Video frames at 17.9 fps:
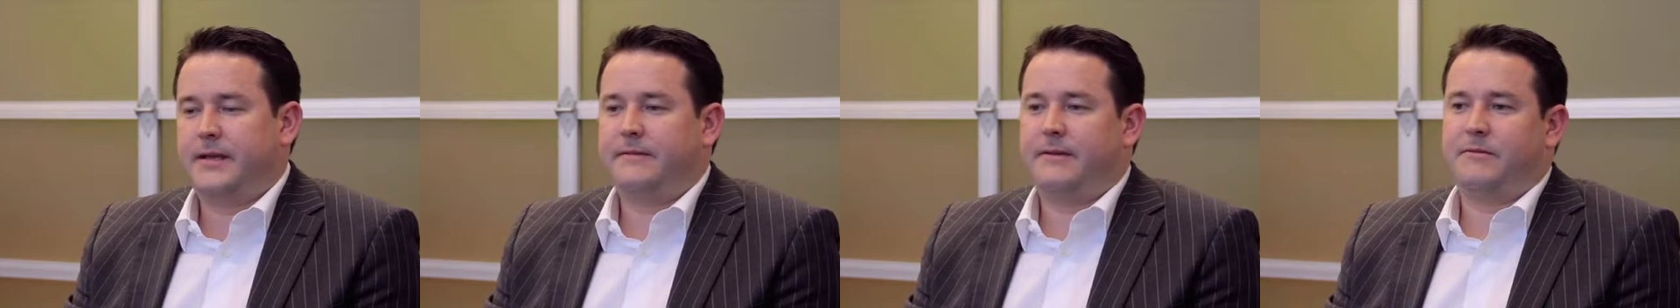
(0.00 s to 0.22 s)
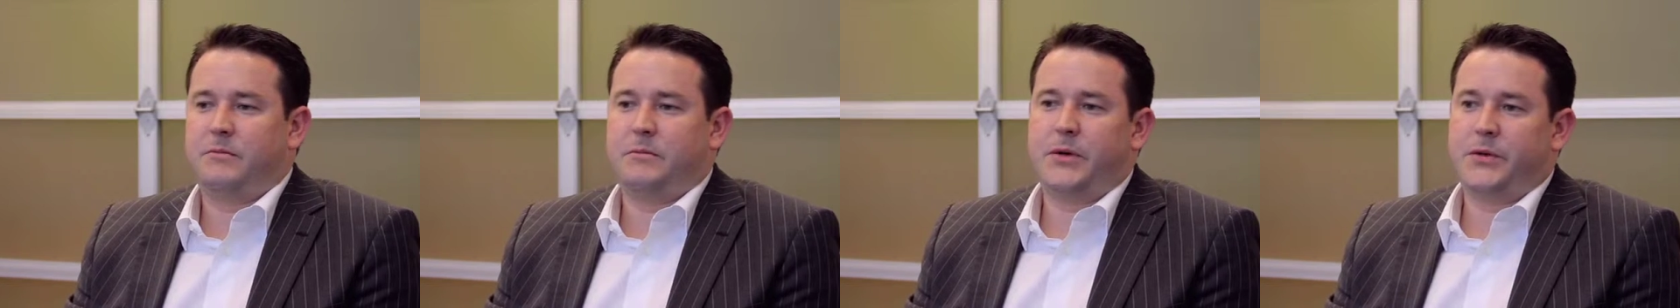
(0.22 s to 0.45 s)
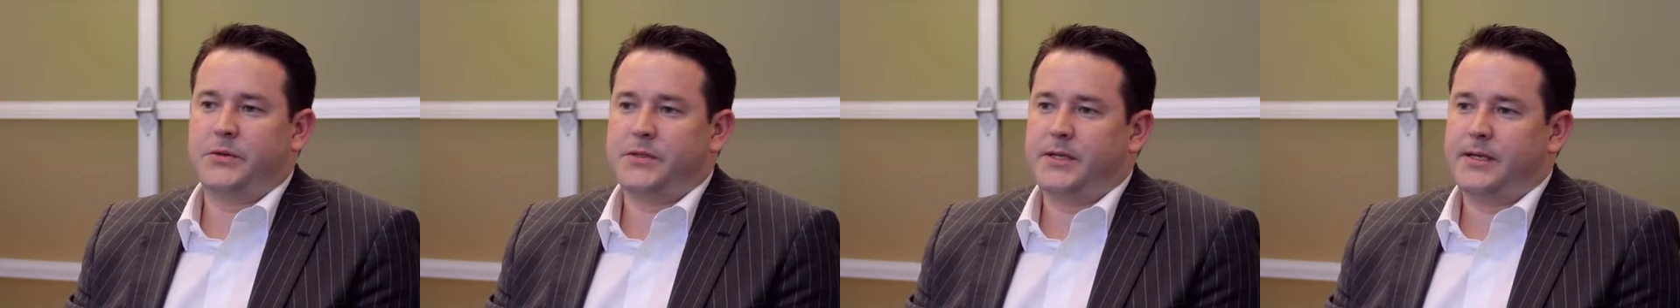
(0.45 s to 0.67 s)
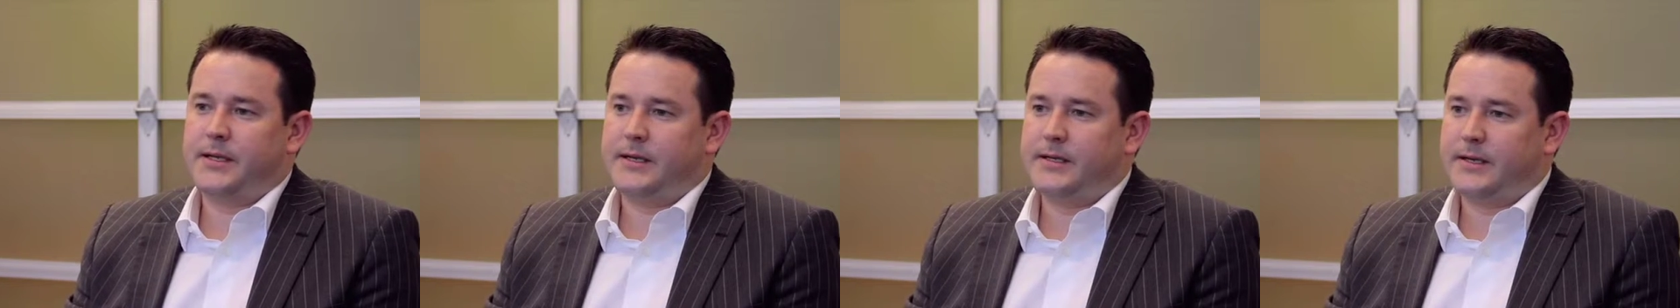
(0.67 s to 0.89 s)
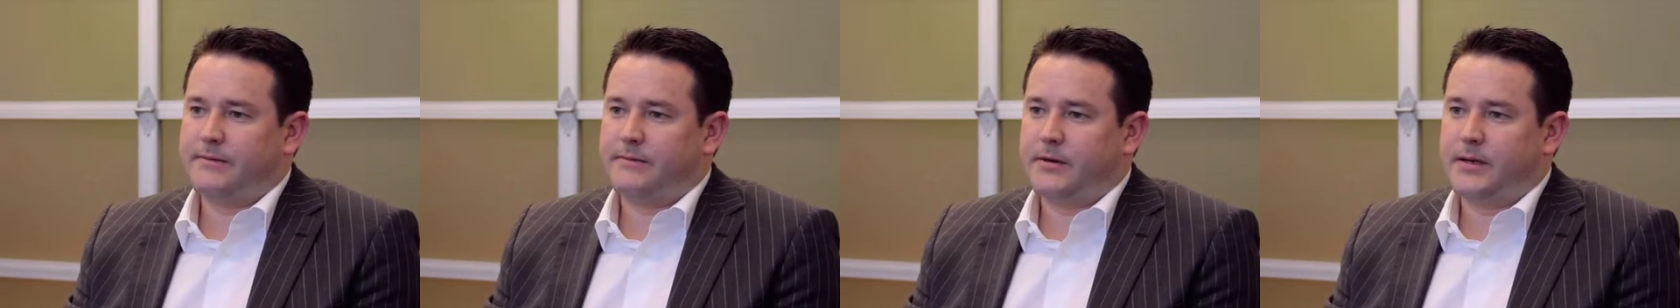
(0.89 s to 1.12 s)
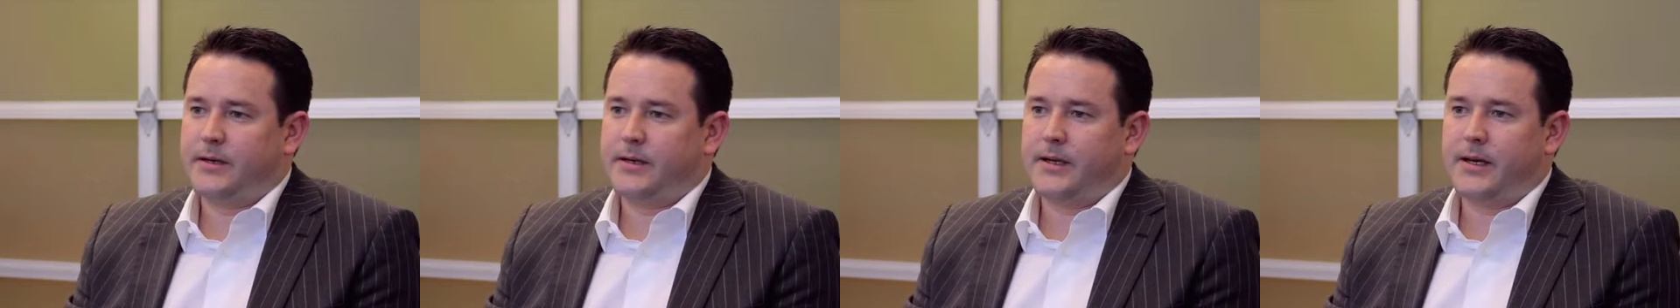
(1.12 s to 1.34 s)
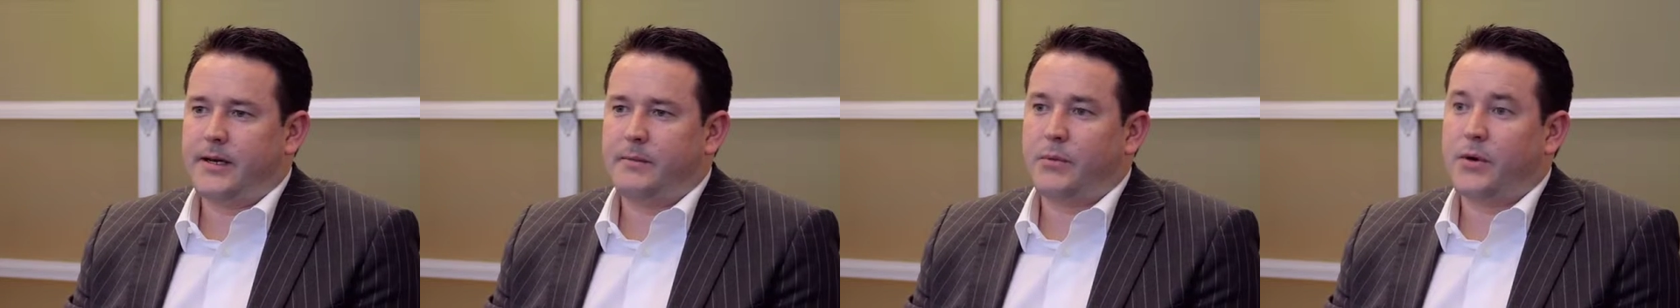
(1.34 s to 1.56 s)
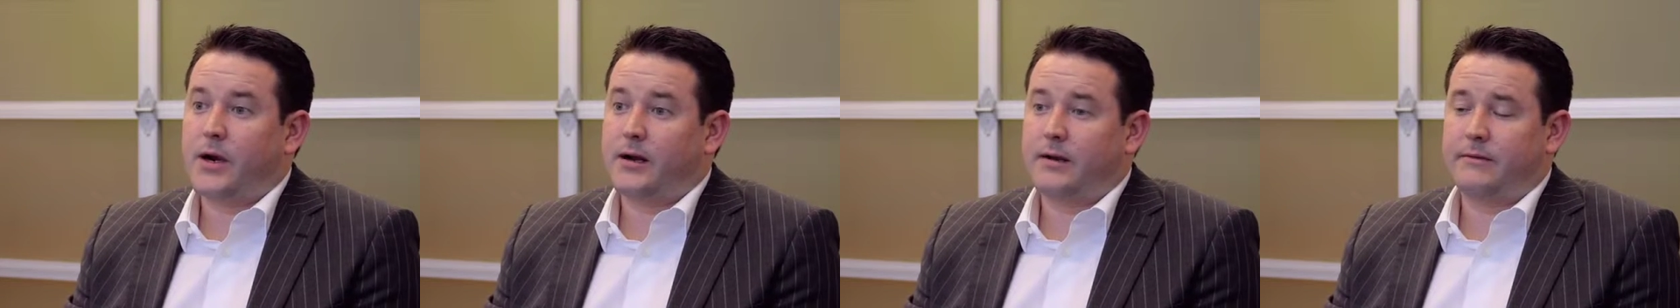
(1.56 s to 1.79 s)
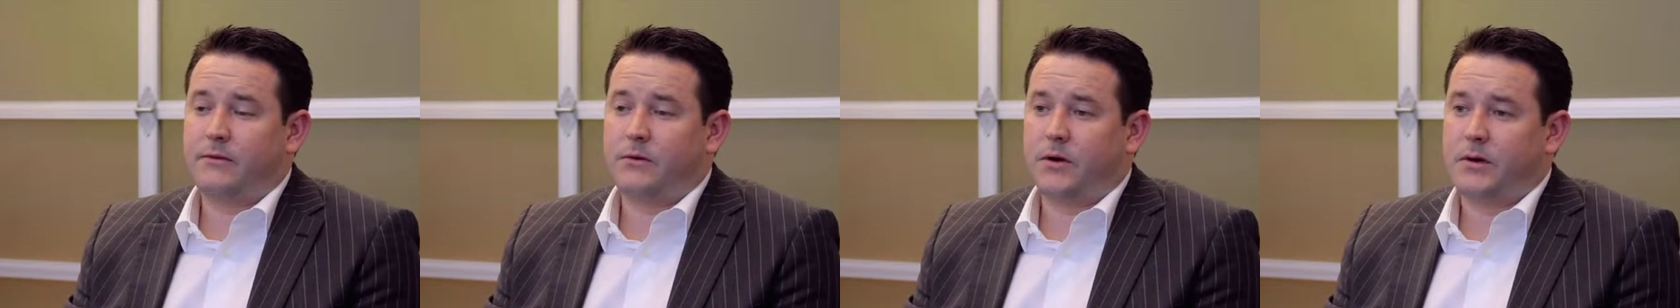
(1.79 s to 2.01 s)
they've even posted in different uh,
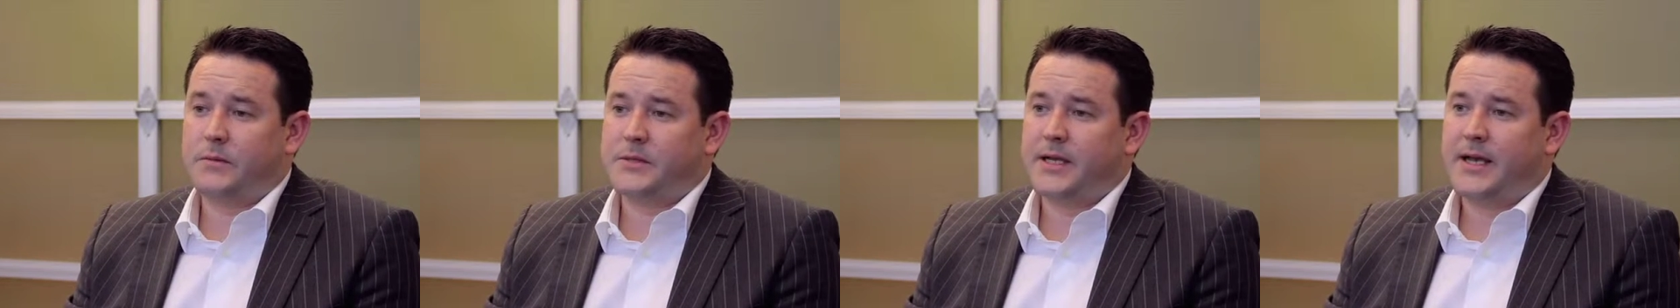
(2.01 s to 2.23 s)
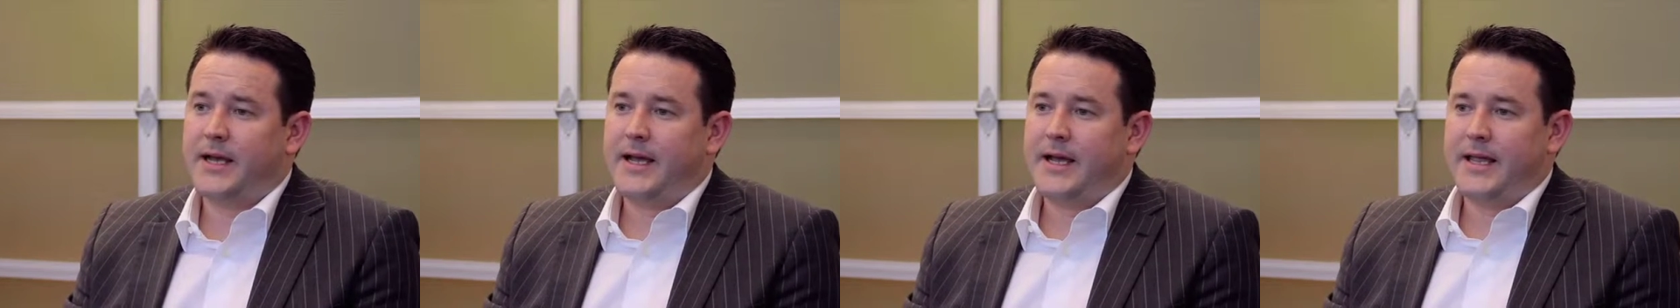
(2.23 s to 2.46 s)
product forums,